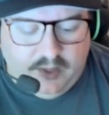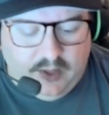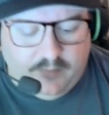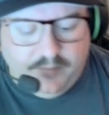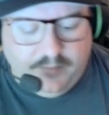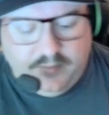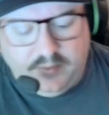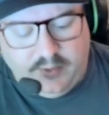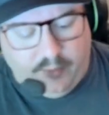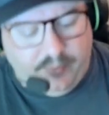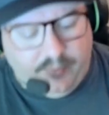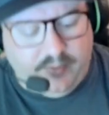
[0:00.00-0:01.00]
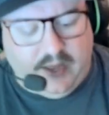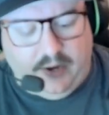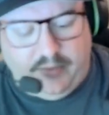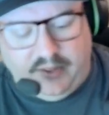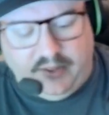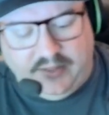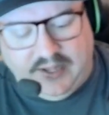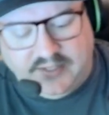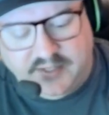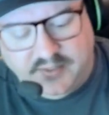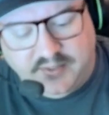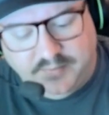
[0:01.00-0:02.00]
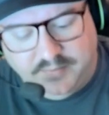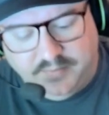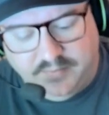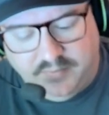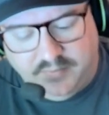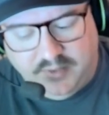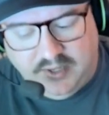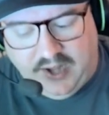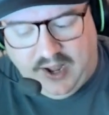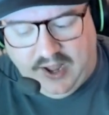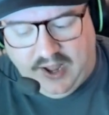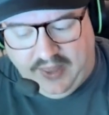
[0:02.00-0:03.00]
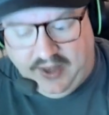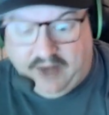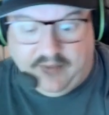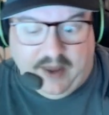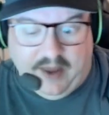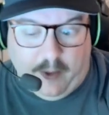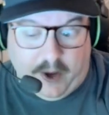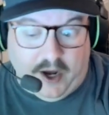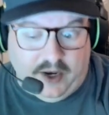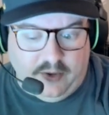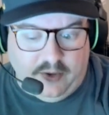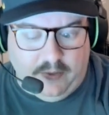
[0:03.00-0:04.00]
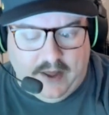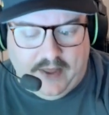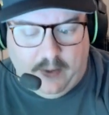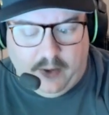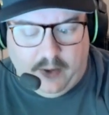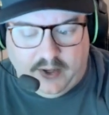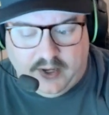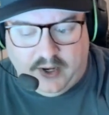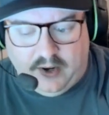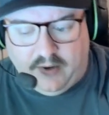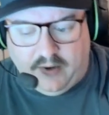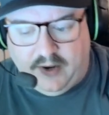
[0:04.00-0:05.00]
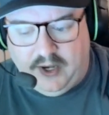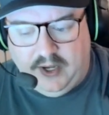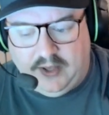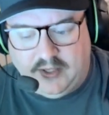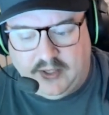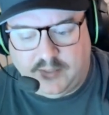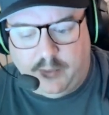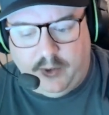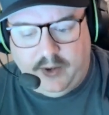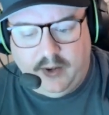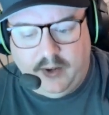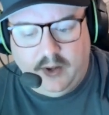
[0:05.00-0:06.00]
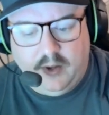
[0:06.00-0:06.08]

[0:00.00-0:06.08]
I don't think that's. I think if they were going to do that, they would have done it already at this point.